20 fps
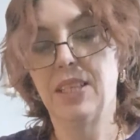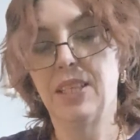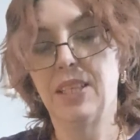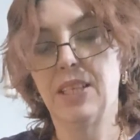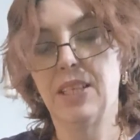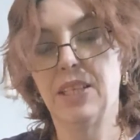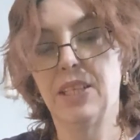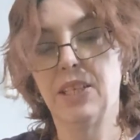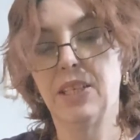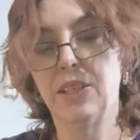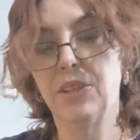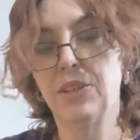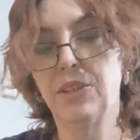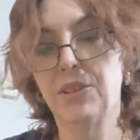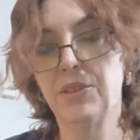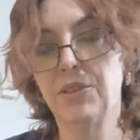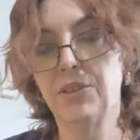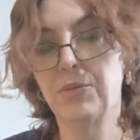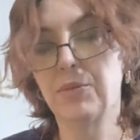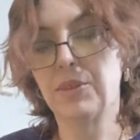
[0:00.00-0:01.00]
it
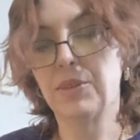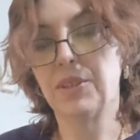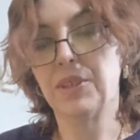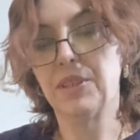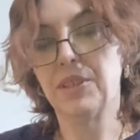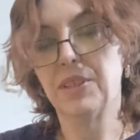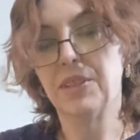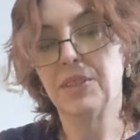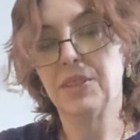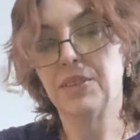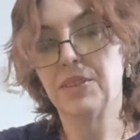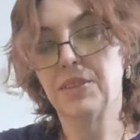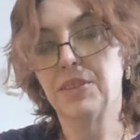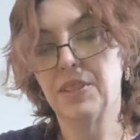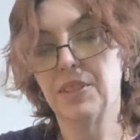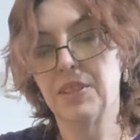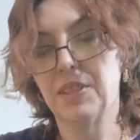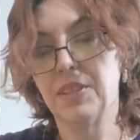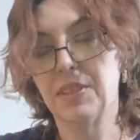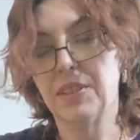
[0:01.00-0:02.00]
is what it is
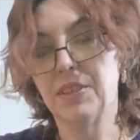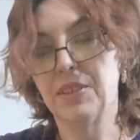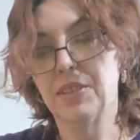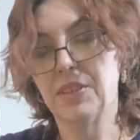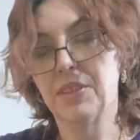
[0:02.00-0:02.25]
there.